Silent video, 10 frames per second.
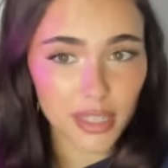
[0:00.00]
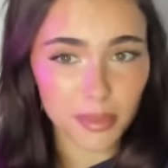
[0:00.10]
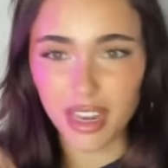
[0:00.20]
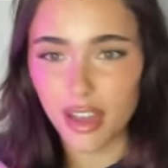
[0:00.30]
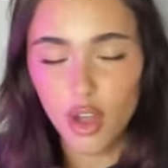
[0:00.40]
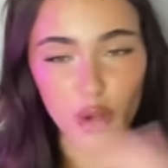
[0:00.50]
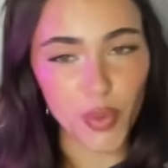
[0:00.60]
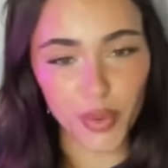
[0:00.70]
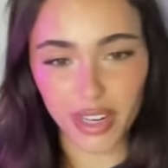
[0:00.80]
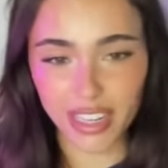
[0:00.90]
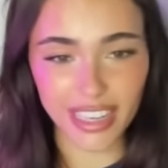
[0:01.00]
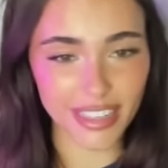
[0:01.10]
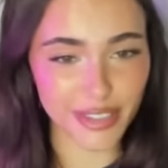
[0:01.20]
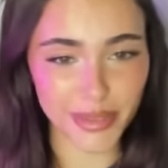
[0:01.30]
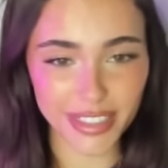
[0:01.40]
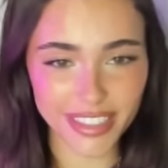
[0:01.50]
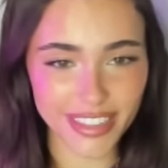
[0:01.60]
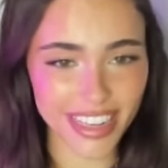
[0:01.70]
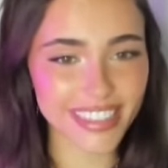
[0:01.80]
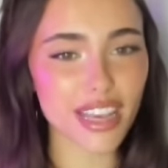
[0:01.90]
I'm gonna oh we're gonna get into it
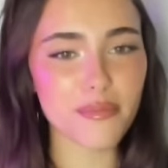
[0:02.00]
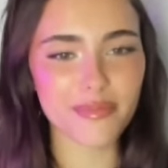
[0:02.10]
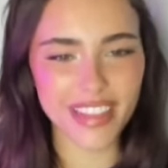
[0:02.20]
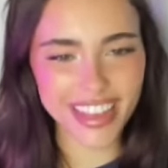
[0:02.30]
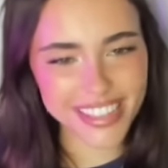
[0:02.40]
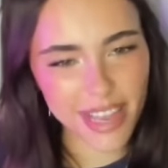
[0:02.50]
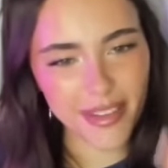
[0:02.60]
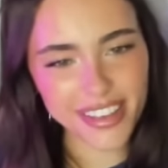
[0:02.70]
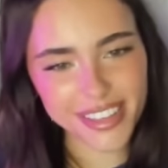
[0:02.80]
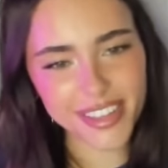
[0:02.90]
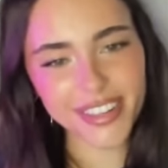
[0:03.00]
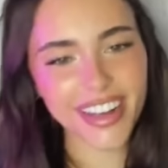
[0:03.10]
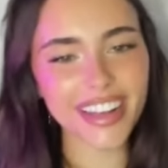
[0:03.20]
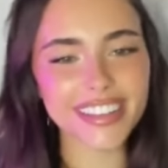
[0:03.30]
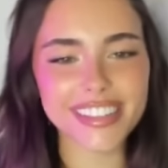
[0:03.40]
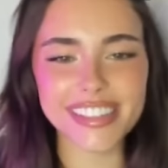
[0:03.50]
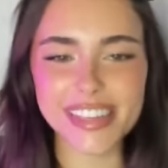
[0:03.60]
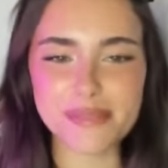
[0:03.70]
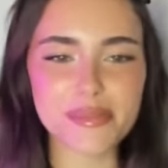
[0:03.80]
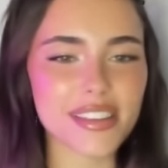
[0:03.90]
next time. Next time I see you guys, it's
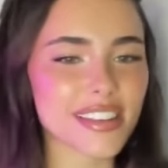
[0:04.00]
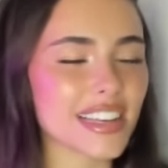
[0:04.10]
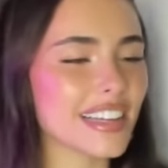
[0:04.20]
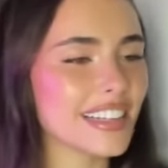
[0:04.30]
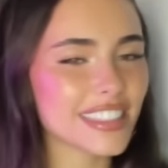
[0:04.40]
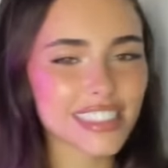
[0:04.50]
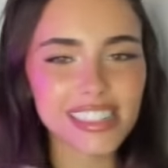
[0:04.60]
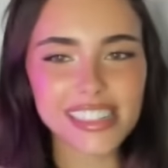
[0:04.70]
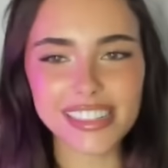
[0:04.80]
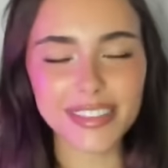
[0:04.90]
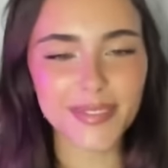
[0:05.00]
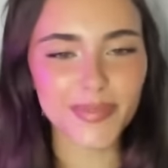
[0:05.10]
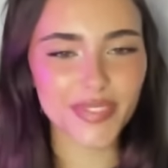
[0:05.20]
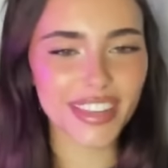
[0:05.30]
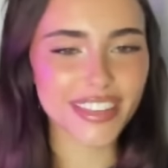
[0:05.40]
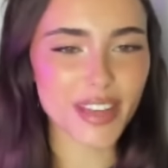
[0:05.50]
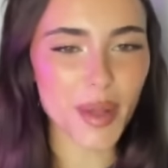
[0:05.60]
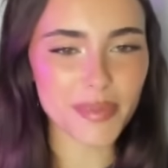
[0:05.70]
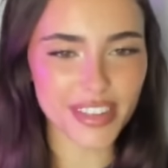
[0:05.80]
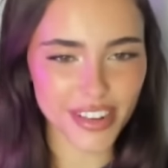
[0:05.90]
gonna be
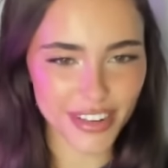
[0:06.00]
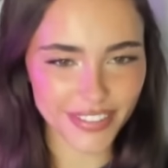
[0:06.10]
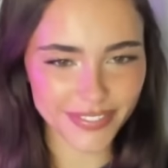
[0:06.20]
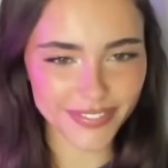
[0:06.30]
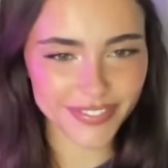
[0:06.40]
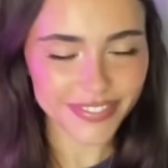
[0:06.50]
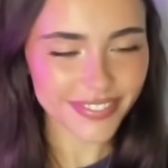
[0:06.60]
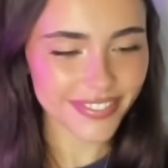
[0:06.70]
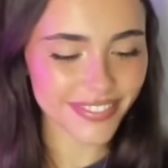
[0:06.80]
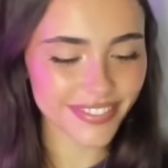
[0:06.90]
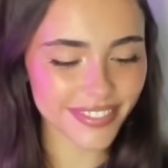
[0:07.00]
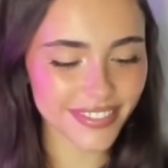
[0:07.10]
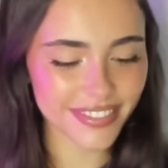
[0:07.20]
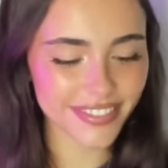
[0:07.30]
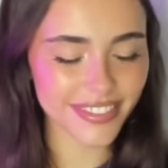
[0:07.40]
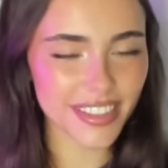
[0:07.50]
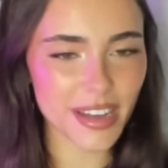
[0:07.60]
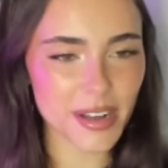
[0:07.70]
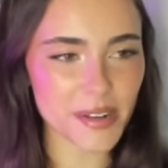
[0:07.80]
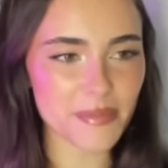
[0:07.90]
top tier.
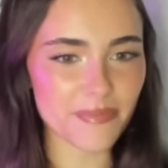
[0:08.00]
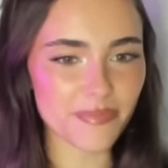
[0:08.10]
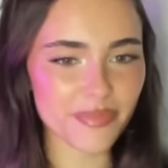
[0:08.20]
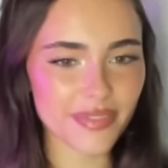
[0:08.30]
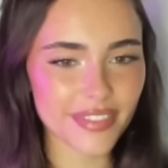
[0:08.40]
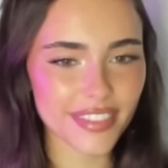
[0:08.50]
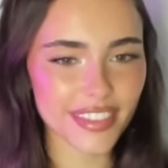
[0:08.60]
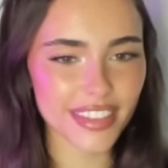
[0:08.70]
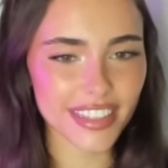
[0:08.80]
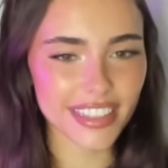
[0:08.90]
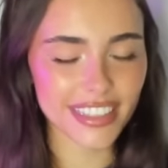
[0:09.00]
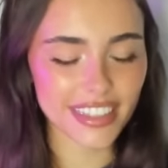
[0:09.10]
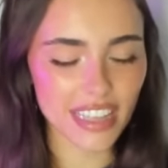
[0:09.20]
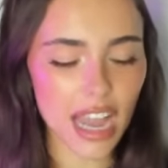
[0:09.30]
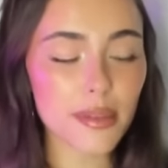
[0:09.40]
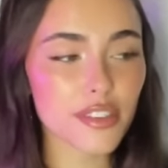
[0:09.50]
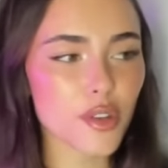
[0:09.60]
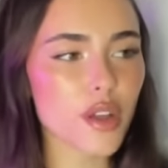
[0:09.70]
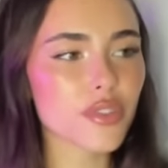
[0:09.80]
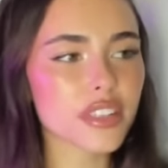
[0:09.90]
Um, I so
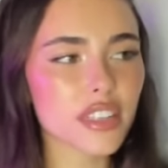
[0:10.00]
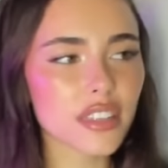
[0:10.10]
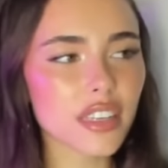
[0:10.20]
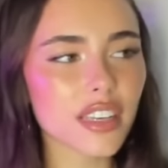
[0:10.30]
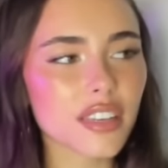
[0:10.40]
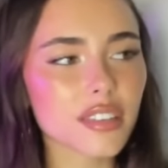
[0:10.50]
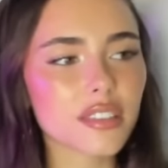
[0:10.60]
I recently.